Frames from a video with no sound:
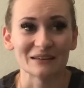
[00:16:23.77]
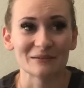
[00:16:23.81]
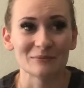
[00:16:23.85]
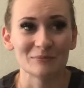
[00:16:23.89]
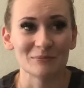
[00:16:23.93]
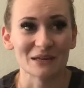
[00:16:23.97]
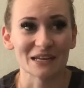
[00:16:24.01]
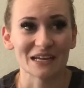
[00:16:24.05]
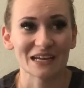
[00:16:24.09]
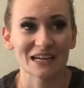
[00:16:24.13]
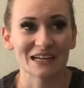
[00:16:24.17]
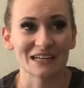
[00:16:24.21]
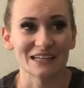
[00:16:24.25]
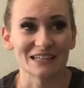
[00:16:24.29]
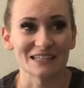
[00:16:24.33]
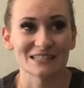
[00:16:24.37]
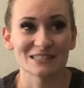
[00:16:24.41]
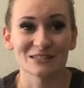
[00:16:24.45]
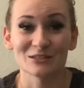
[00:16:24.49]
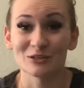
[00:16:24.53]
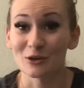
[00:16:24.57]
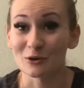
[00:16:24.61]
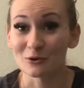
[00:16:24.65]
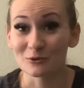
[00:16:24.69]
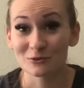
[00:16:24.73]
because
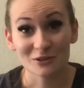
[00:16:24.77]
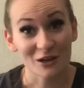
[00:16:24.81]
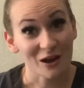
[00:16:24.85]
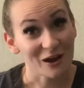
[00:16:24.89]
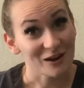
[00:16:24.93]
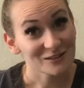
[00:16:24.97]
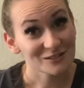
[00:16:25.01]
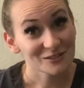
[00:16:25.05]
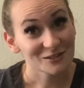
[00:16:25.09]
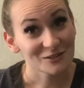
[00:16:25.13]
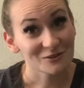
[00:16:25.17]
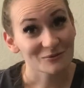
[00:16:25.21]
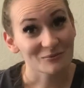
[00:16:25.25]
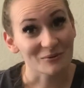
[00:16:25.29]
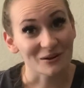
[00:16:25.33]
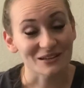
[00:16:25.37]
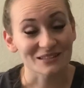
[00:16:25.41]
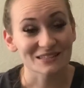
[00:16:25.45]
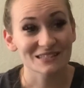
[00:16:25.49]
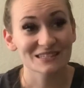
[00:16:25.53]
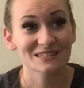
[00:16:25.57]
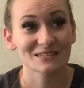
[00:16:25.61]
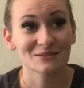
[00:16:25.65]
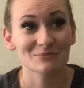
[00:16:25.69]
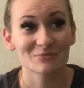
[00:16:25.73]
no doctor
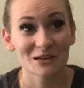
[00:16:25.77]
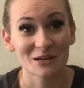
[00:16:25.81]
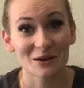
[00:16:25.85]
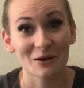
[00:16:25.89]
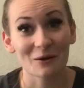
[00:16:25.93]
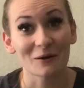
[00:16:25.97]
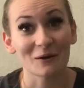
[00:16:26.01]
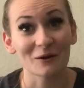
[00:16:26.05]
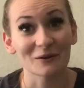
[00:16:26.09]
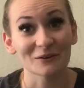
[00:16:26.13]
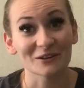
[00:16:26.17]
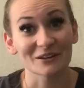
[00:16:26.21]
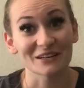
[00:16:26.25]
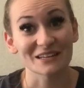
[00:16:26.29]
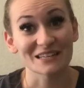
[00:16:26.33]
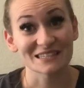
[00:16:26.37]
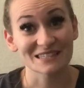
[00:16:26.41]
wants to be called on a